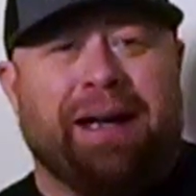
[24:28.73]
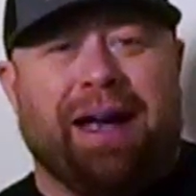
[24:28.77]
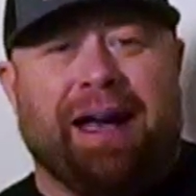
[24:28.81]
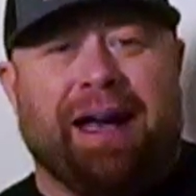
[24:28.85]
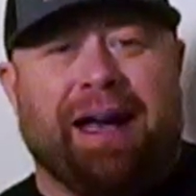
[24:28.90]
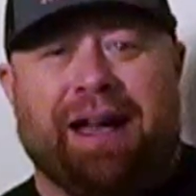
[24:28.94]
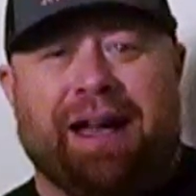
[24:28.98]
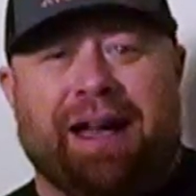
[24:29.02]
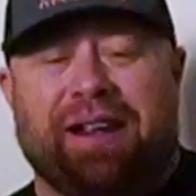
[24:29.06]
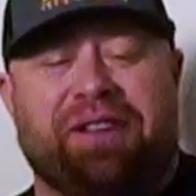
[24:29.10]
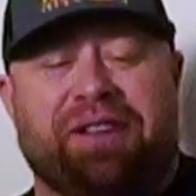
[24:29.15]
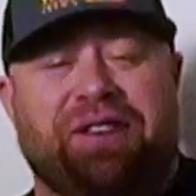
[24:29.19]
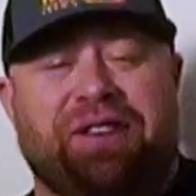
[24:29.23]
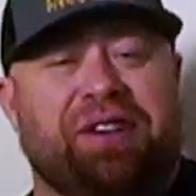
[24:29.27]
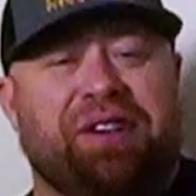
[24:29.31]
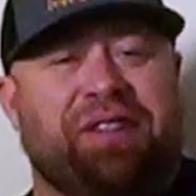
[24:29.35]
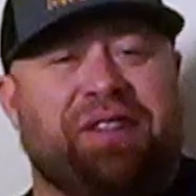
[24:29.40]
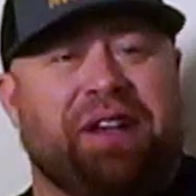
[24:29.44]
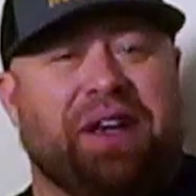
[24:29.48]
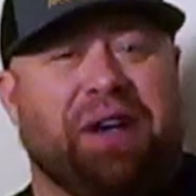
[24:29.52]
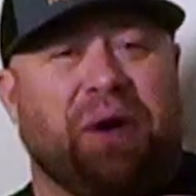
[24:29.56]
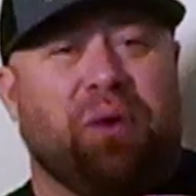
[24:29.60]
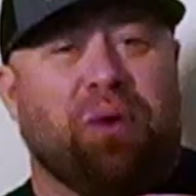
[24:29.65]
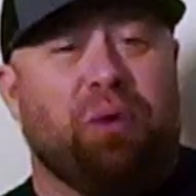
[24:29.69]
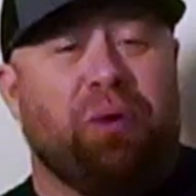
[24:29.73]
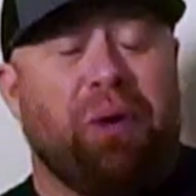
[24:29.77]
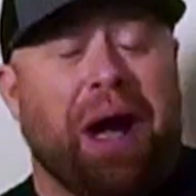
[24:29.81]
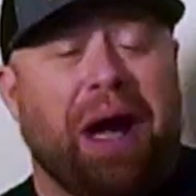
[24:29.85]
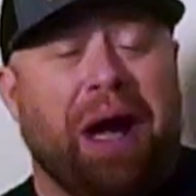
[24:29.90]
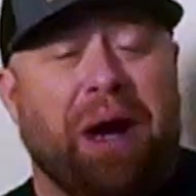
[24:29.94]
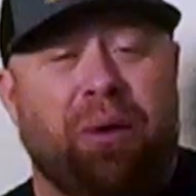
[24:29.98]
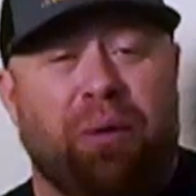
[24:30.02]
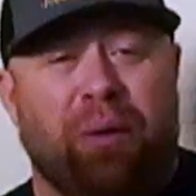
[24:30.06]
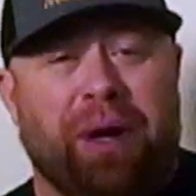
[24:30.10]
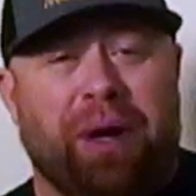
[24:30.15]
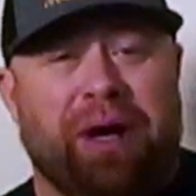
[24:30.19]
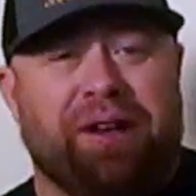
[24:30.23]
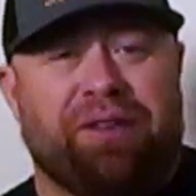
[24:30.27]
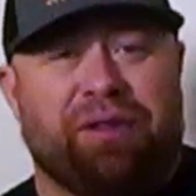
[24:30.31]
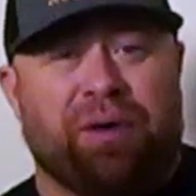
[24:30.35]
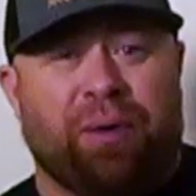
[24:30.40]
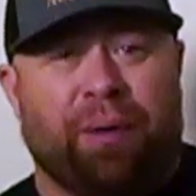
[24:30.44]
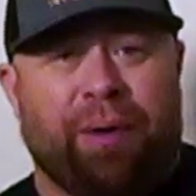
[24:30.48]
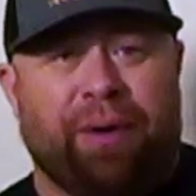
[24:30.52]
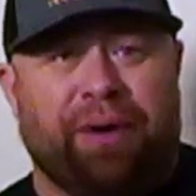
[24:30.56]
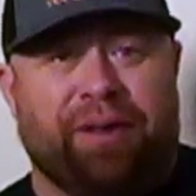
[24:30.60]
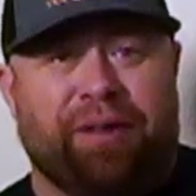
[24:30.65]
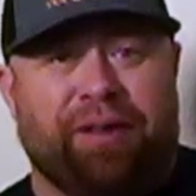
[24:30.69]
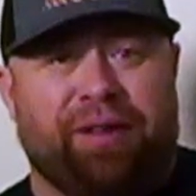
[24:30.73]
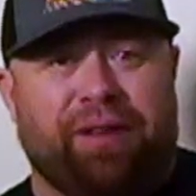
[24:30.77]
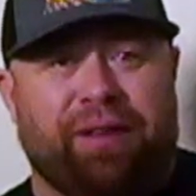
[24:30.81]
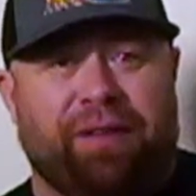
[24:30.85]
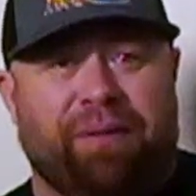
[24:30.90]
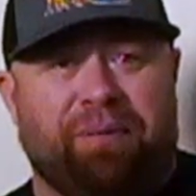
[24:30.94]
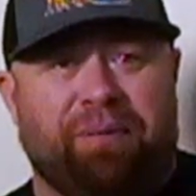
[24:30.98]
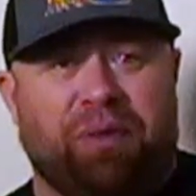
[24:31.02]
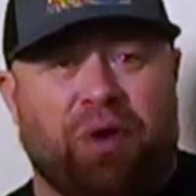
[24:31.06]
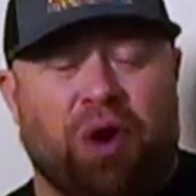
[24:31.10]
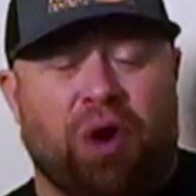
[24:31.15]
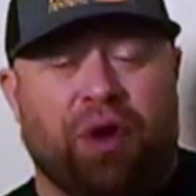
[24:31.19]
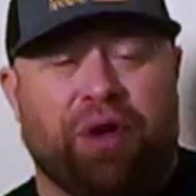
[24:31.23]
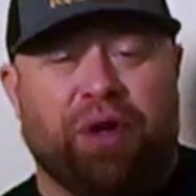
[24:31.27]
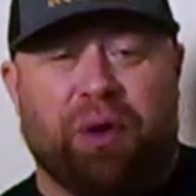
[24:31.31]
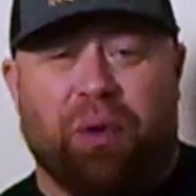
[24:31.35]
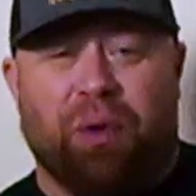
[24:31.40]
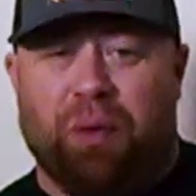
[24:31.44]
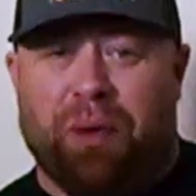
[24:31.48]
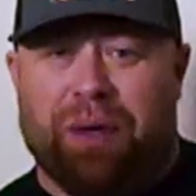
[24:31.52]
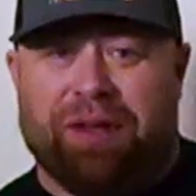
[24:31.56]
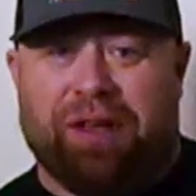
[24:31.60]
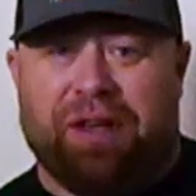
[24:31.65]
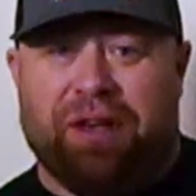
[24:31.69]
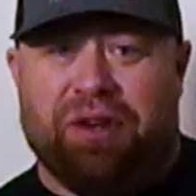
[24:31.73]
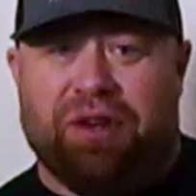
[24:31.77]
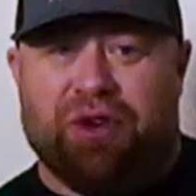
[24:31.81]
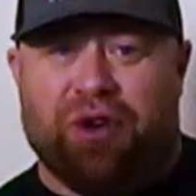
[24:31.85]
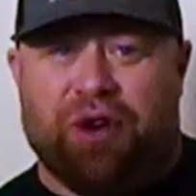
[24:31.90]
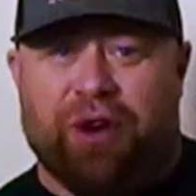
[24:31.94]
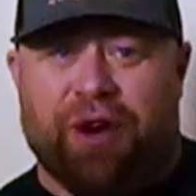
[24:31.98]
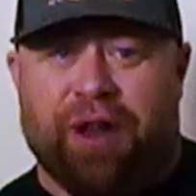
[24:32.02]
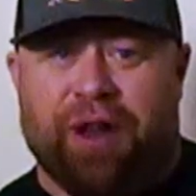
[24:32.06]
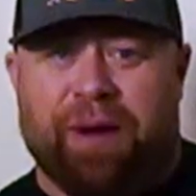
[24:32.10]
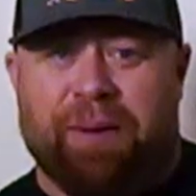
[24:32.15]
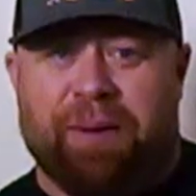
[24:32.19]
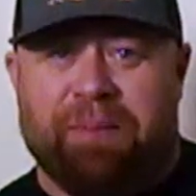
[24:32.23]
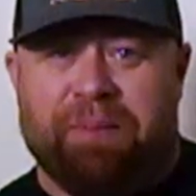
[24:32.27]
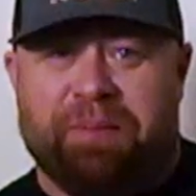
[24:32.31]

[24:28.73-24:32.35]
It's just a great resource on your whiskey journey.